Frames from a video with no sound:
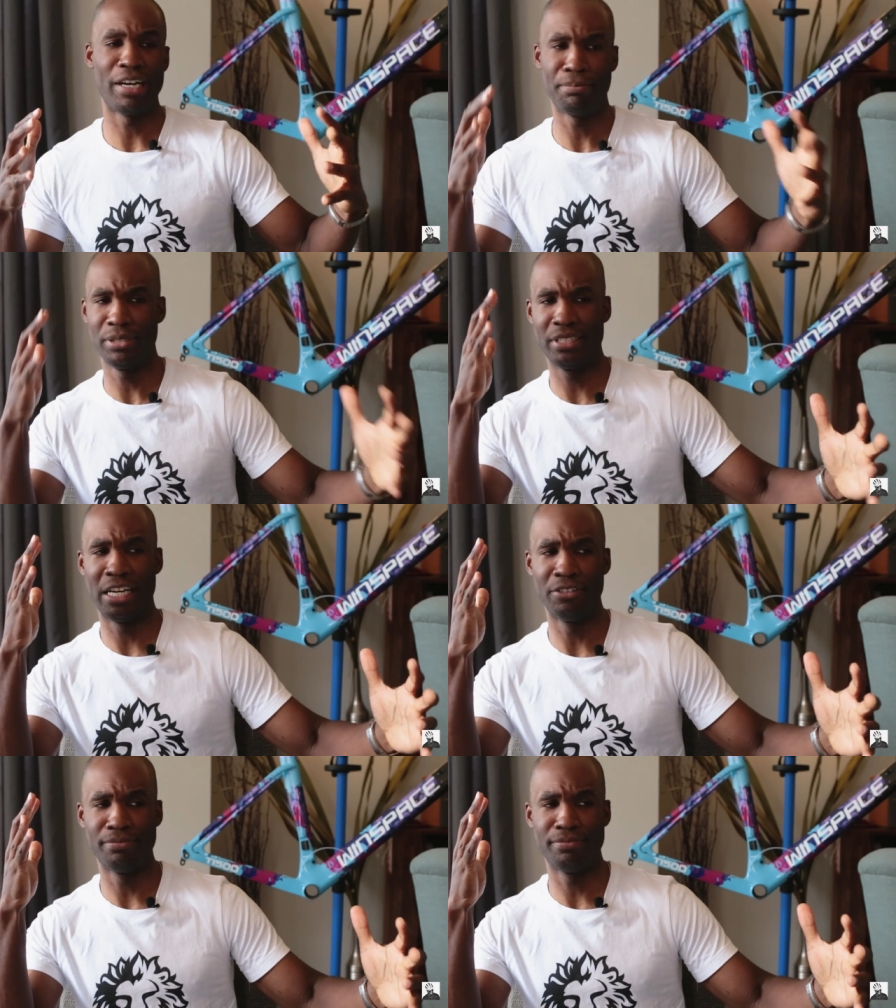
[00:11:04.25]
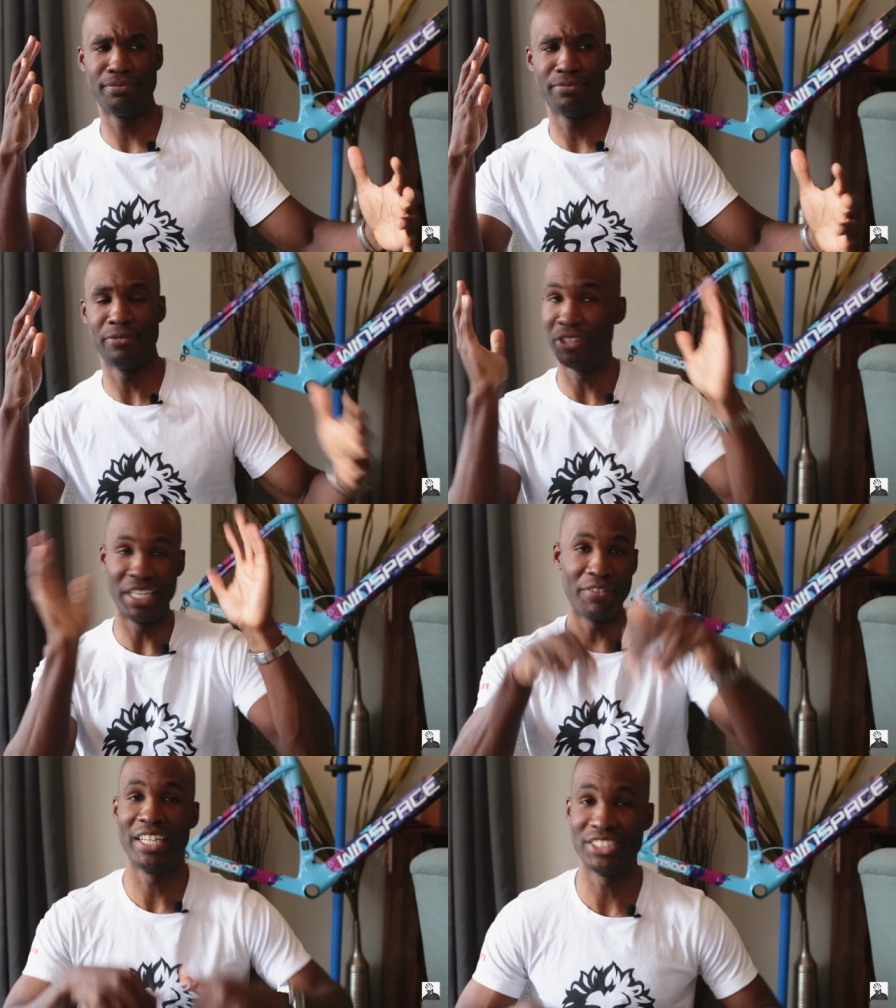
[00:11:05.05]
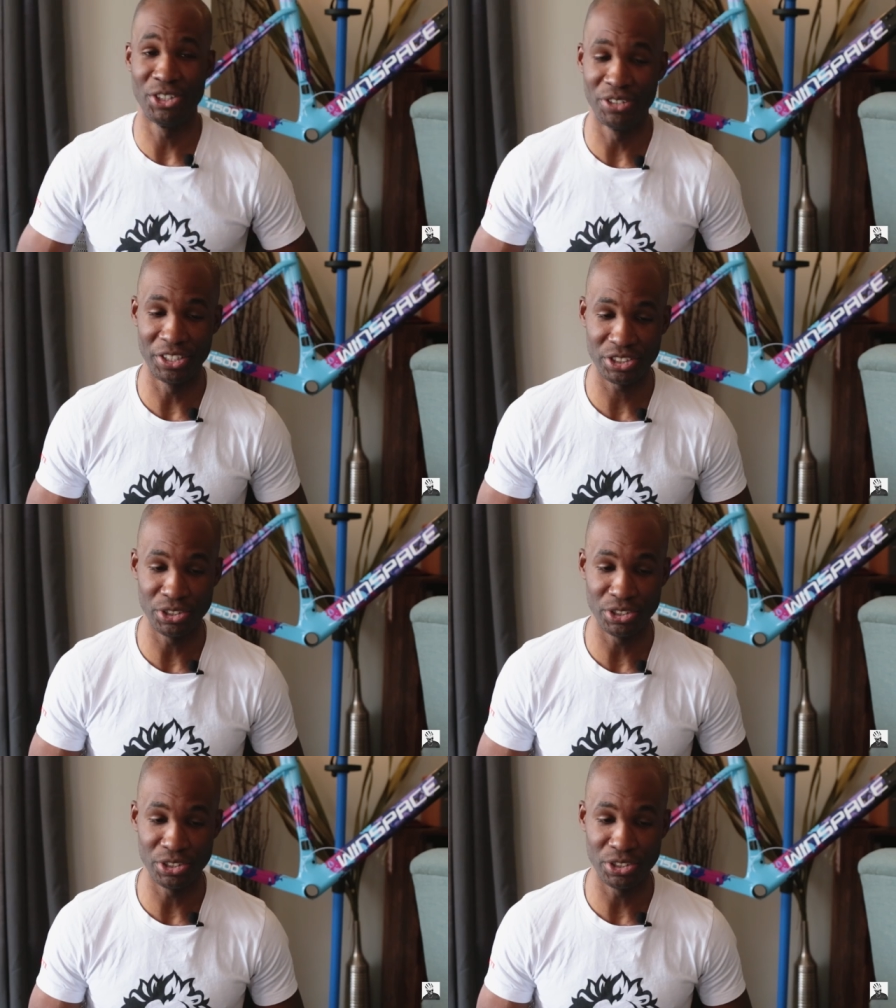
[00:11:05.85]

I put out whatever, that's a whole other